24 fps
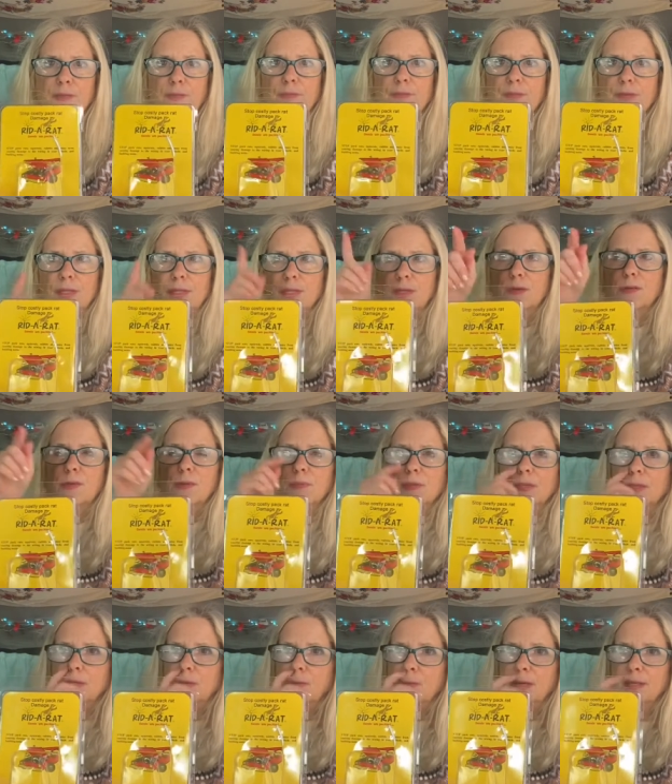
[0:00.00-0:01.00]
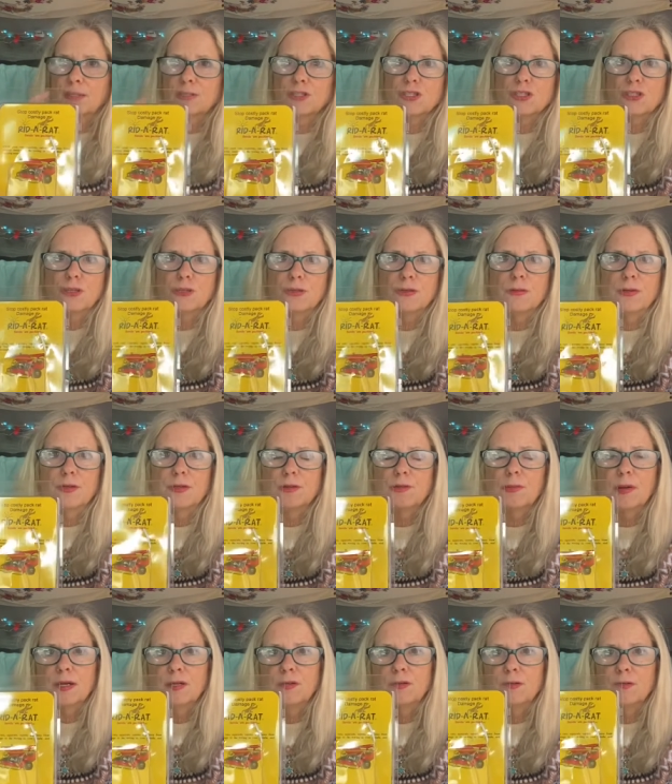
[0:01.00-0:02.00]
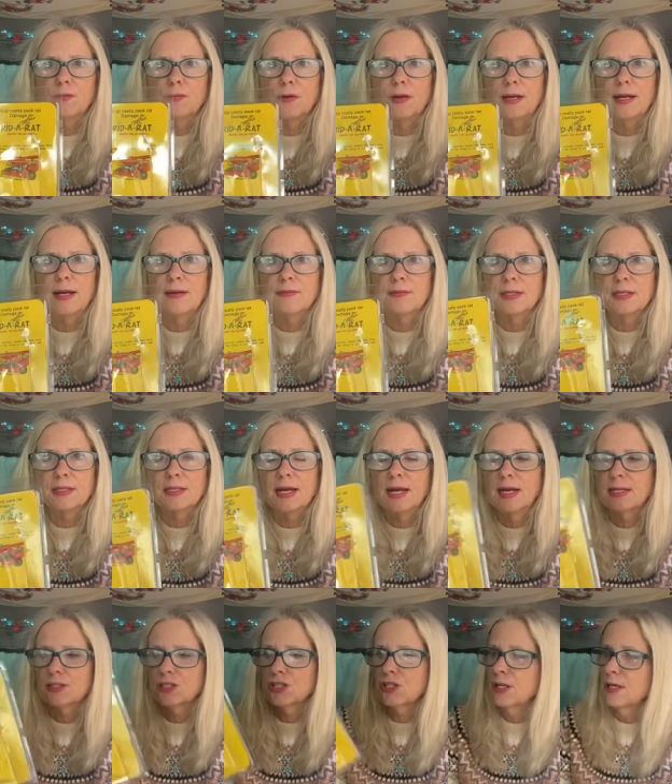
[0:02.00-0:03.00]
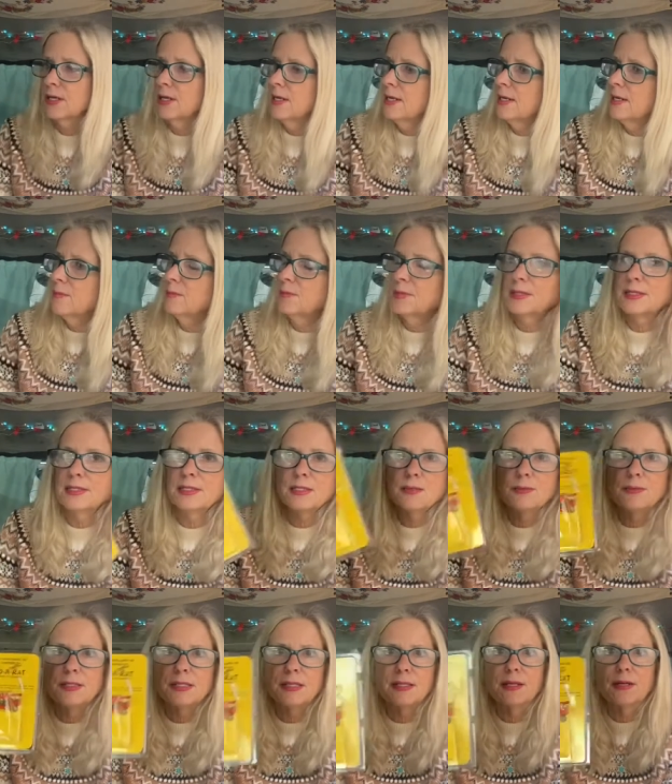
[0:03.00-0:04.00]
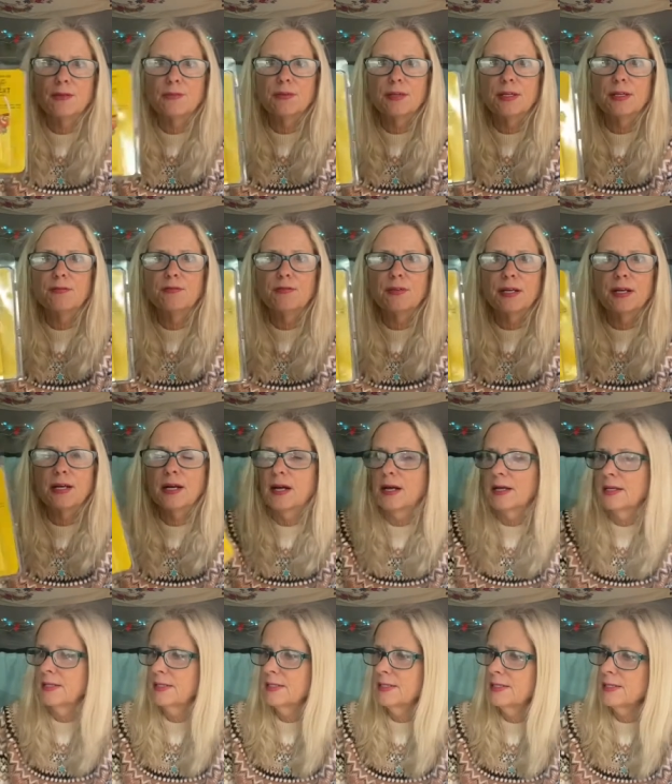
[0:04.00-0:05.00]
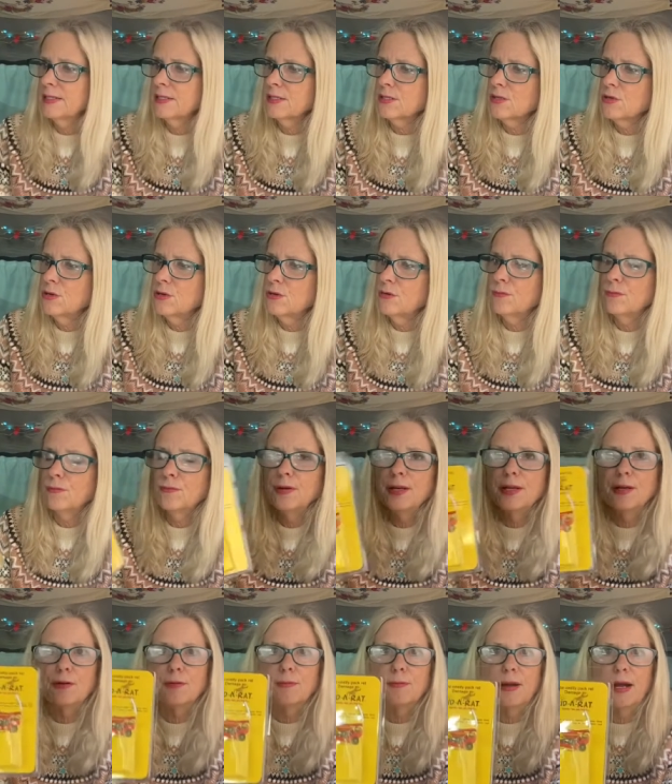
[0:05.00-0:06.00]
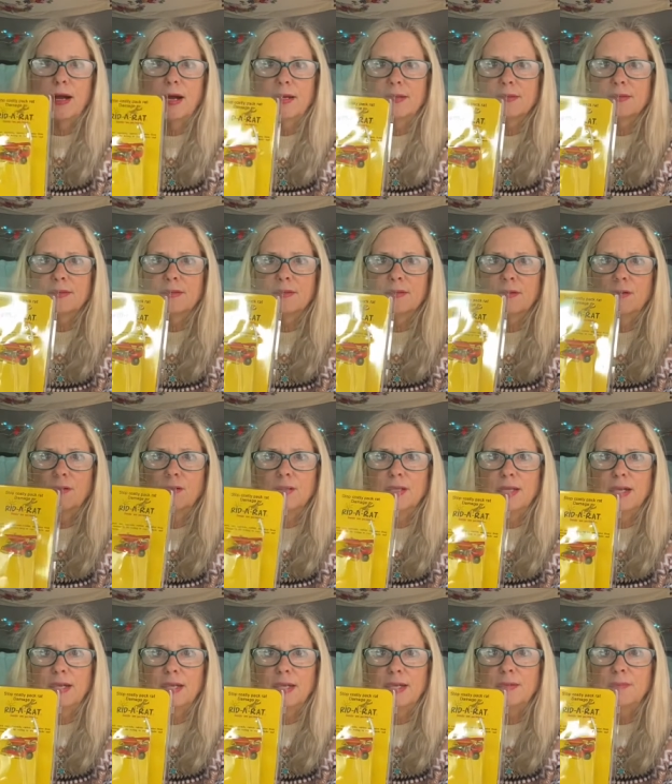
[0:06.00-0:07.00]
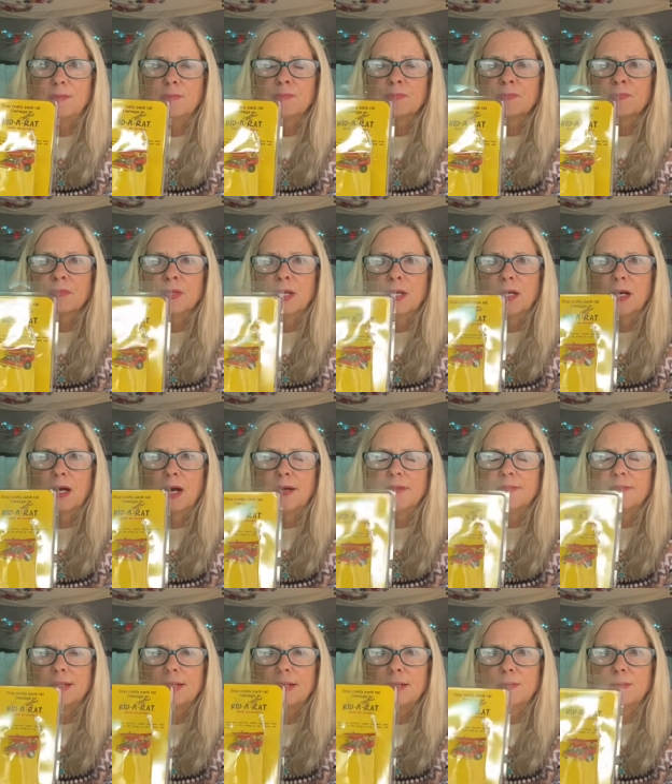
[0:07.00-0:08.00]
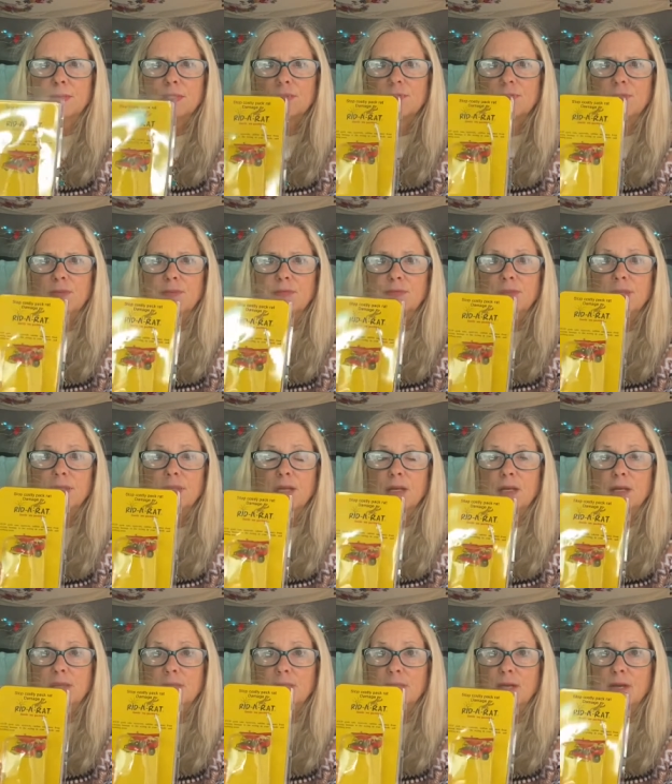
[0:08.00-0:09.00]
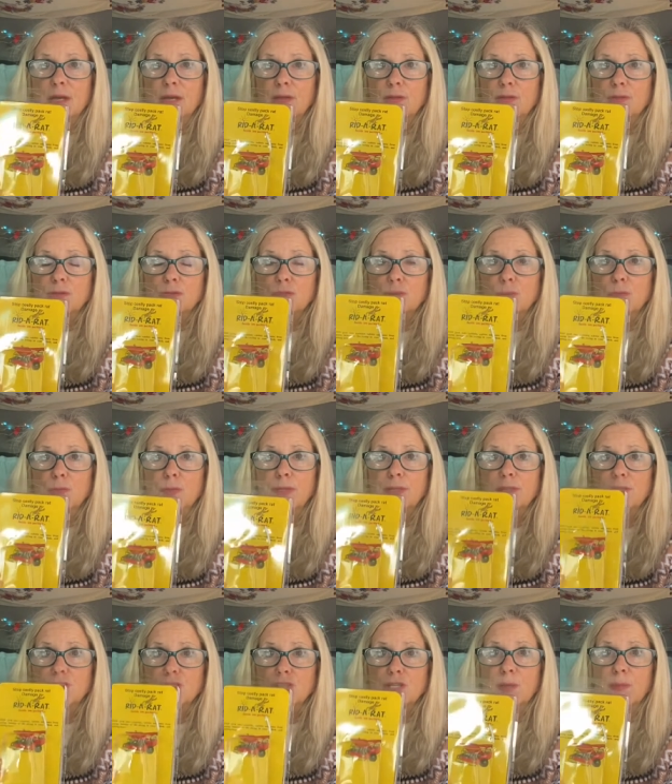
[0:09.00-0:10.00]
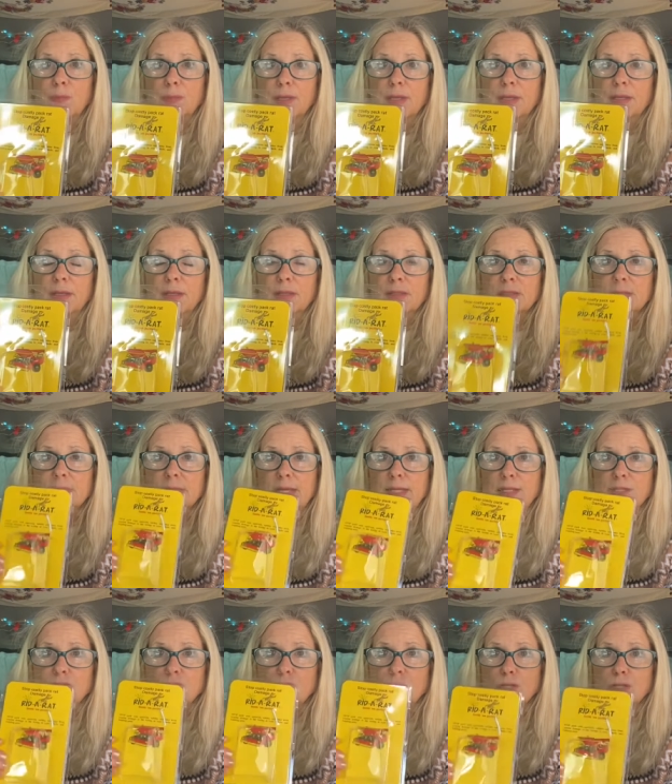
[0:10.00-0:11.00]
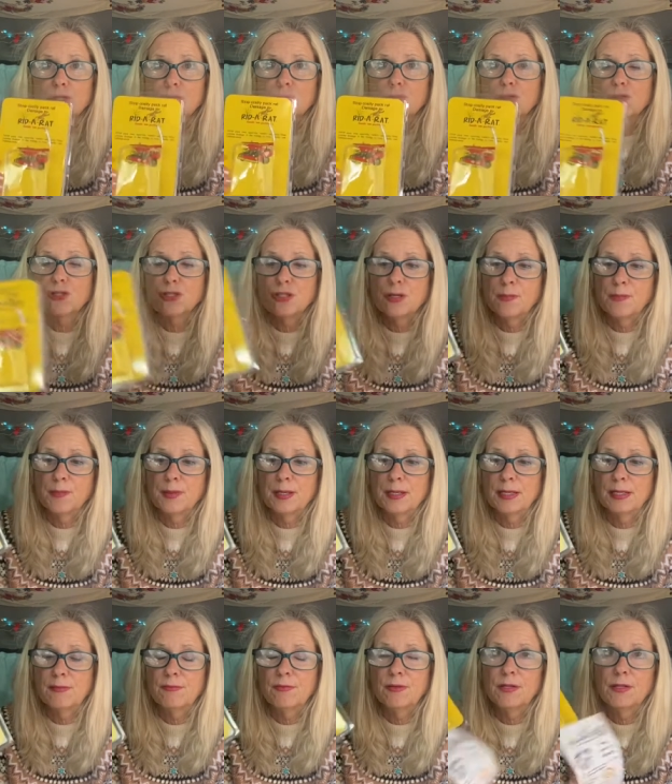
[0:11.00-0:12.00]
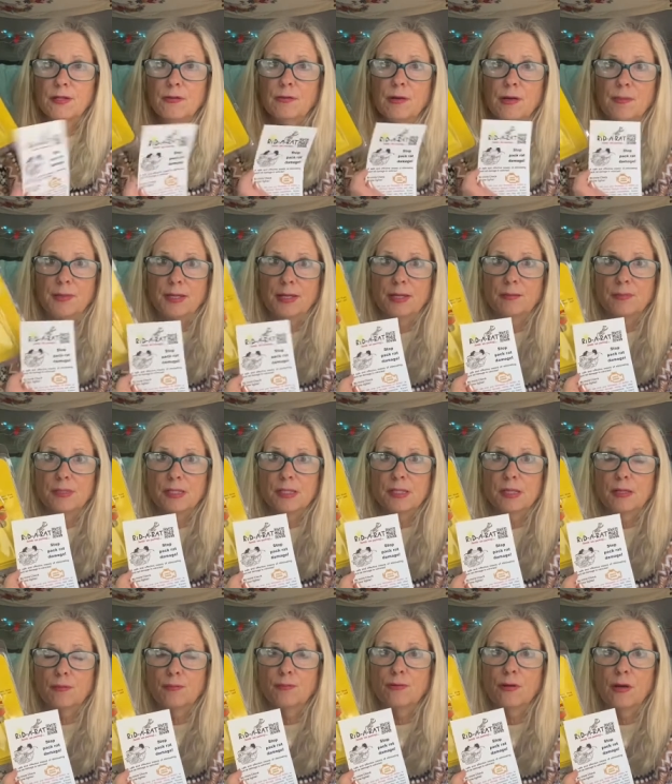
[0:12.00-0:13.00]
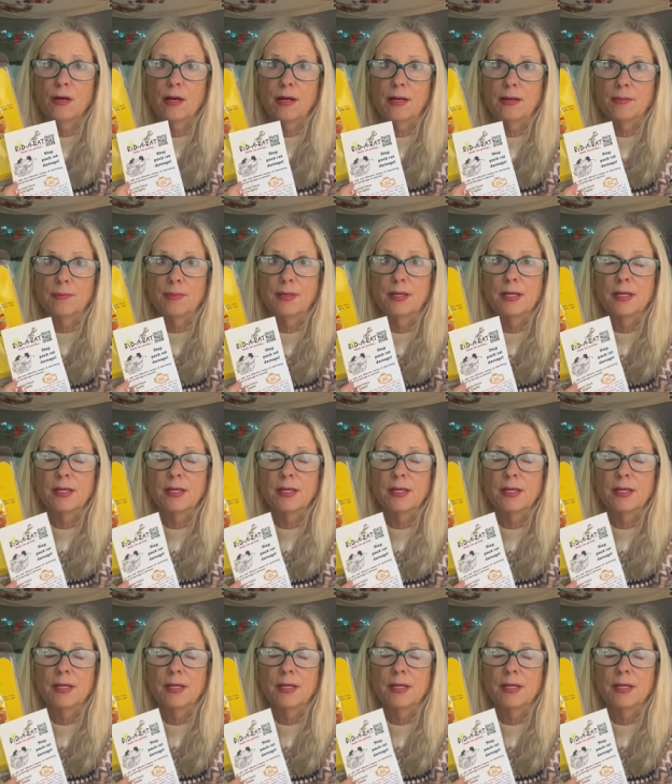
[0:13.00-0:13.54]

video I'm going to go out and show you under my hood where I have it attached. But this was another gift I got, and this is called Ritterat, okay? I think it was $59 with shipping, because they charge you shipping. Even though I'm Amazon Prime,